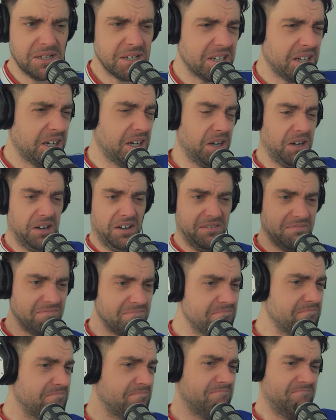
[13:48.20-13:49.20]
Oh,
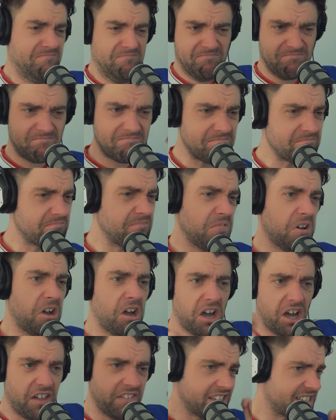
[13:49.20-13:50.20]

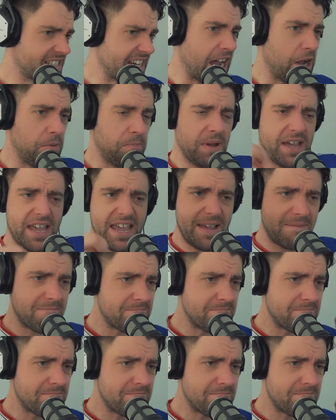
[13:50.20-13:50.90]
on the downbeat.